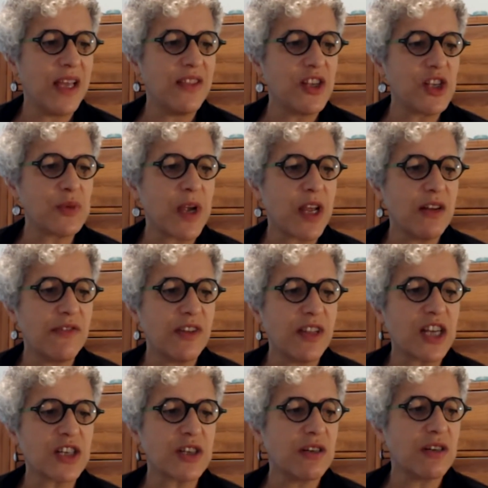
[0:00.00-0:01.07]
and the spread of
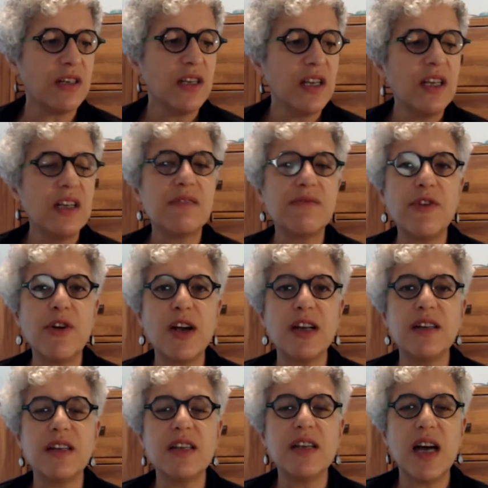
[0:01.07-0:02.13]
election
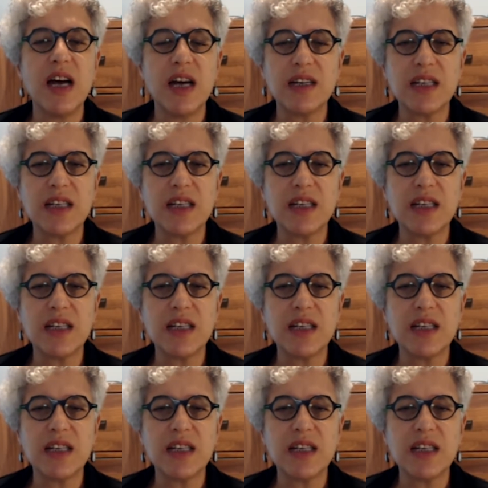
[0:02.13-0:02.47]
fraud uh,